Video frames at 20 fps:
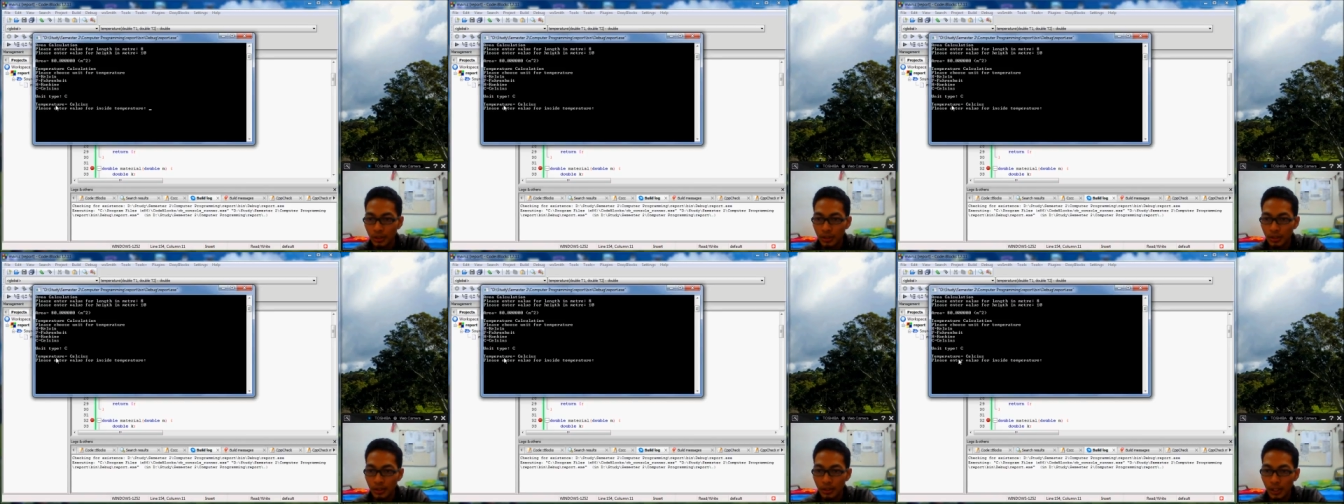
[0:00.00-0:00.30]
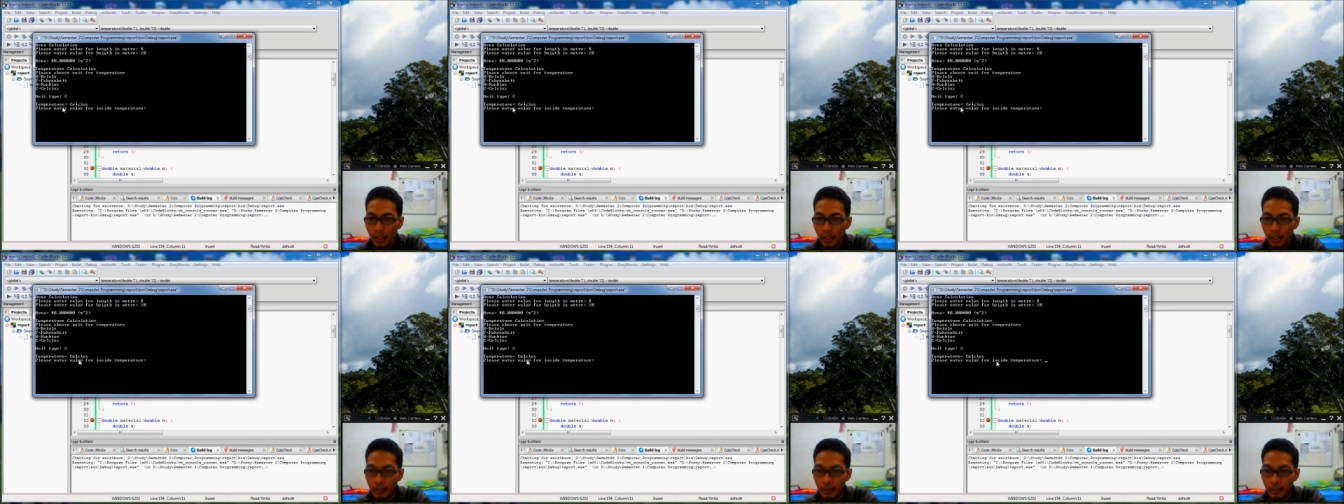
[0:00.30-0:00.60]

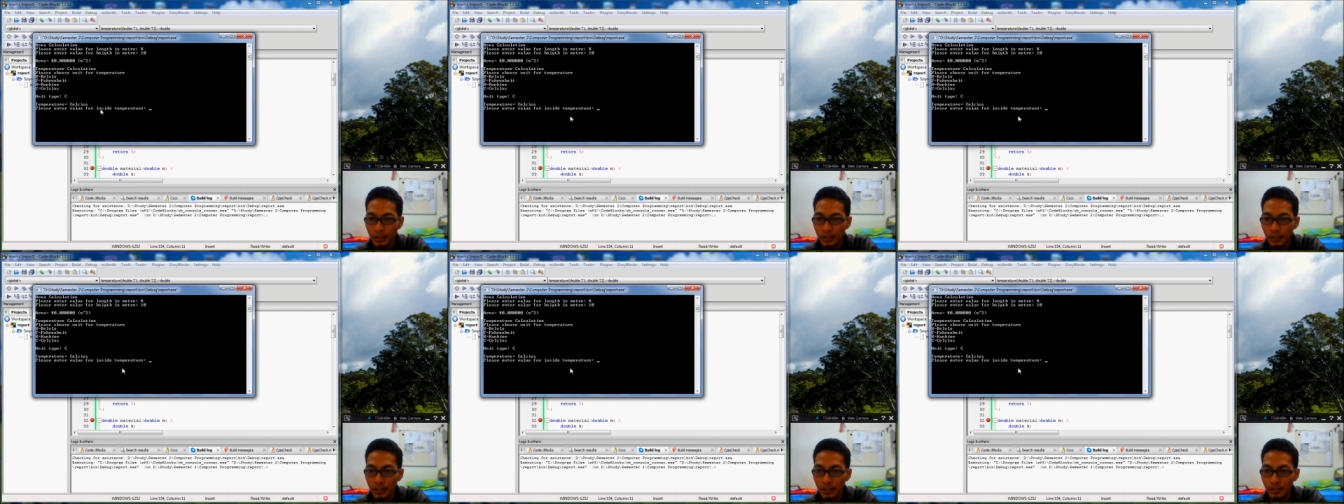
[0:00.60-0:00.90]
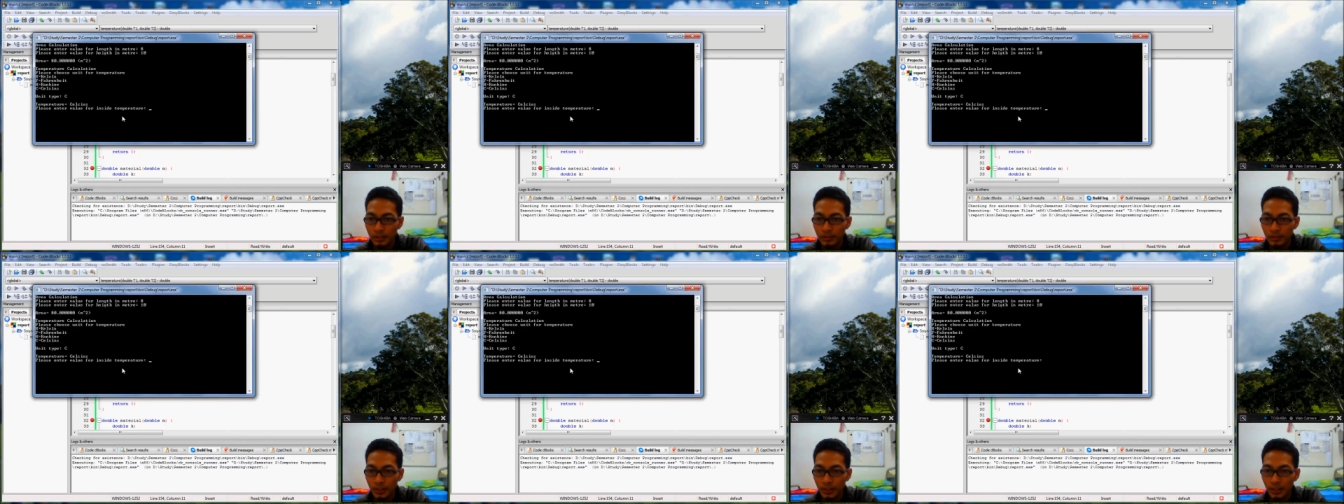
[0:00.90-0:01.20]
enter the
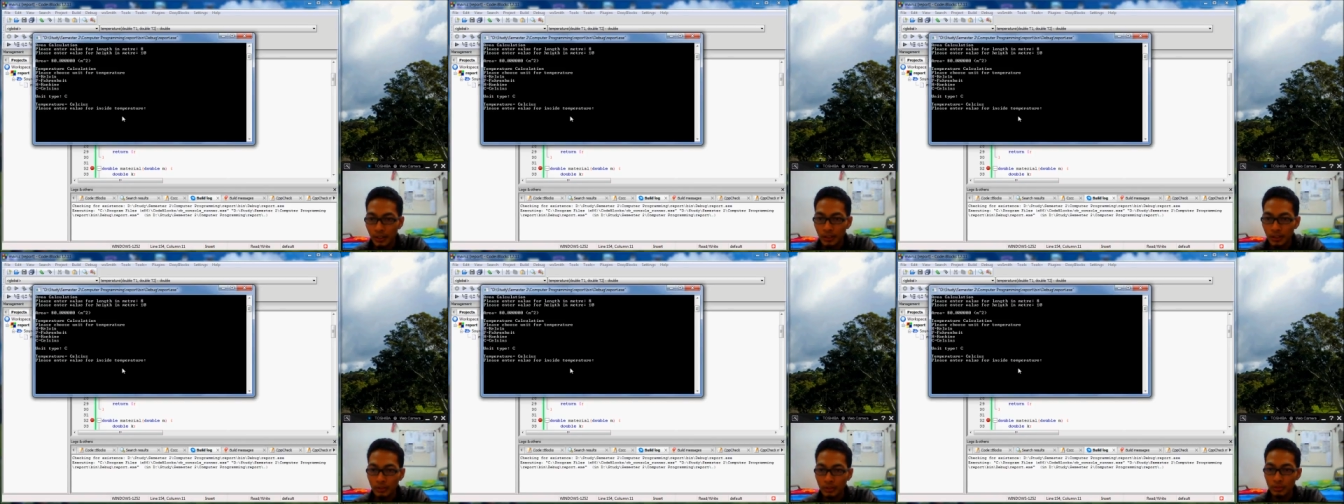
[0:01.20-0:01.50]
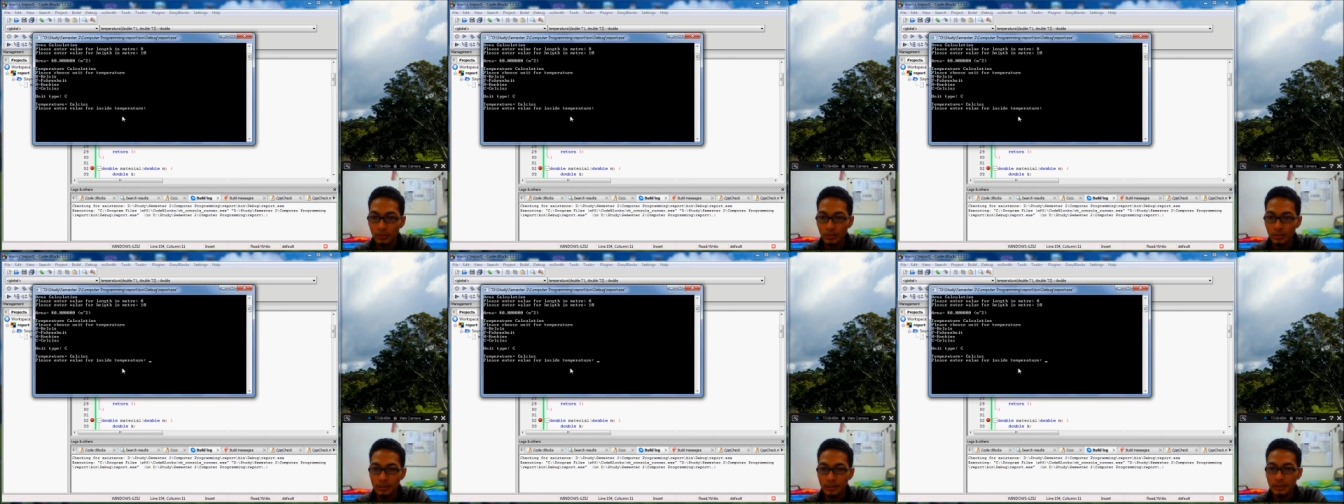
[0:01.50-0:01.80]
value
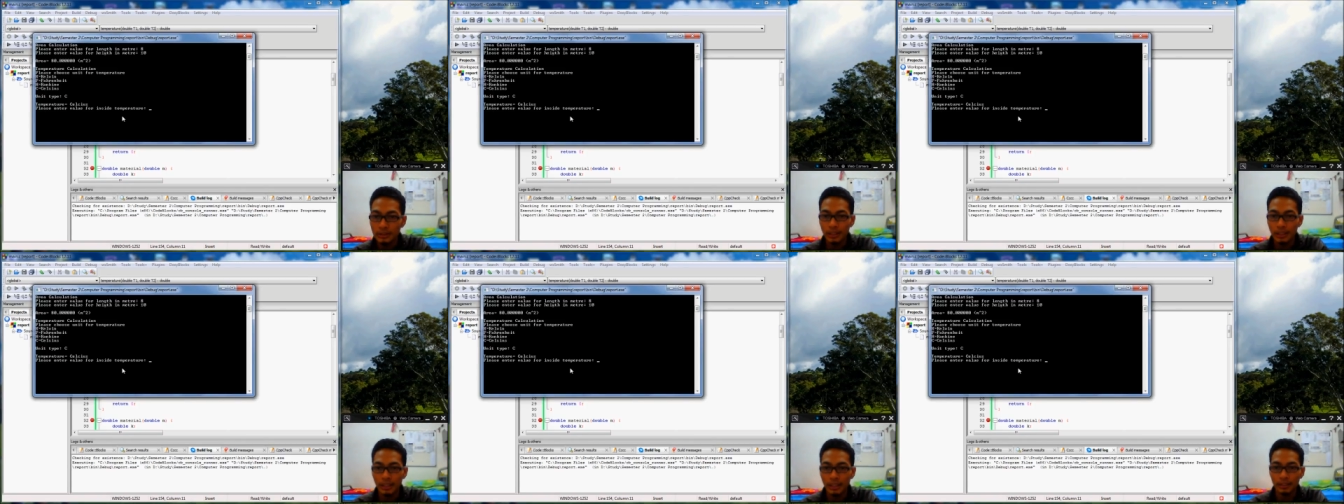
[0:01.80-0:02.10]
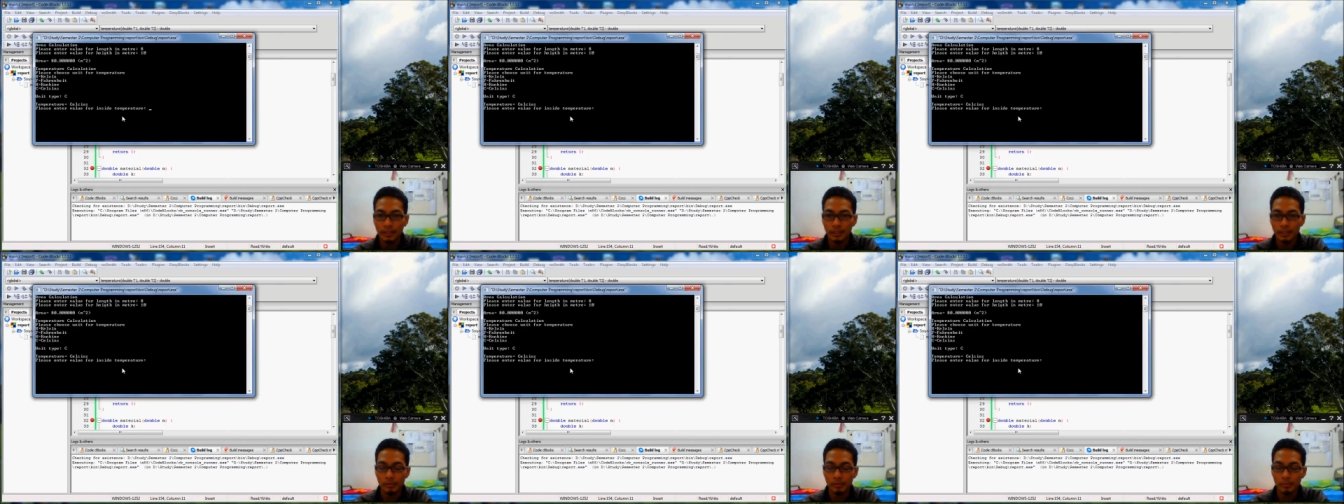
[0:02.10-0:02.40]
inside
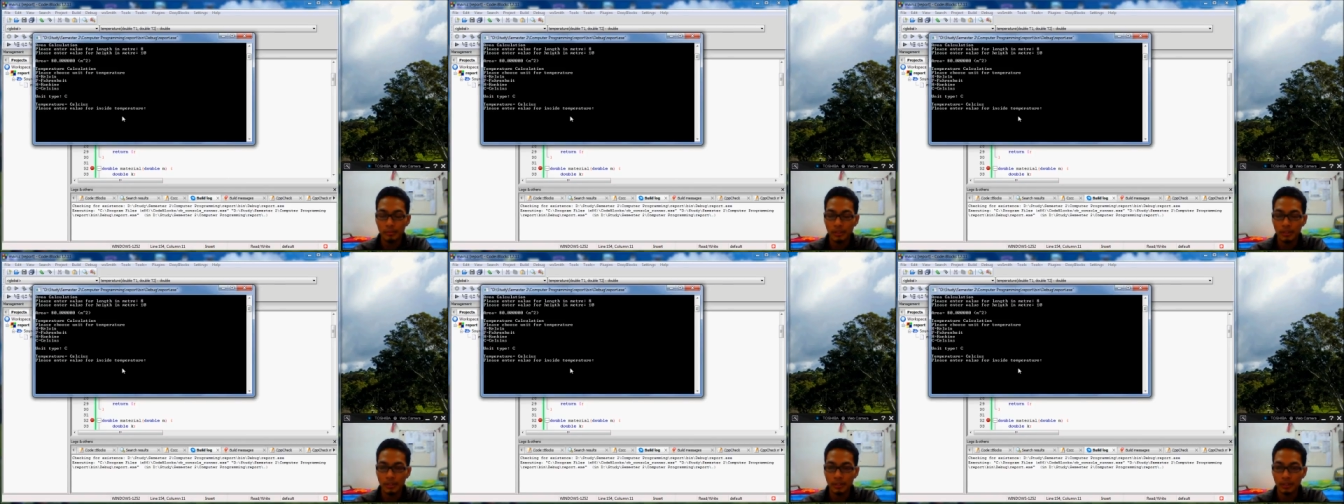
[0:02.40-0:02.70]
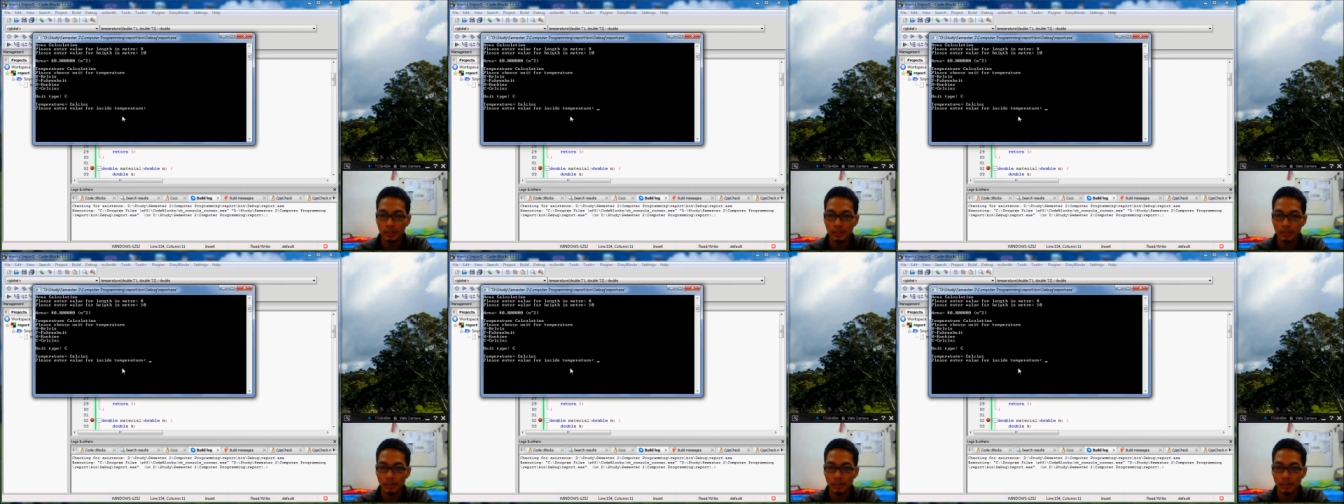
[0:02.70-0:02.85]
temperature.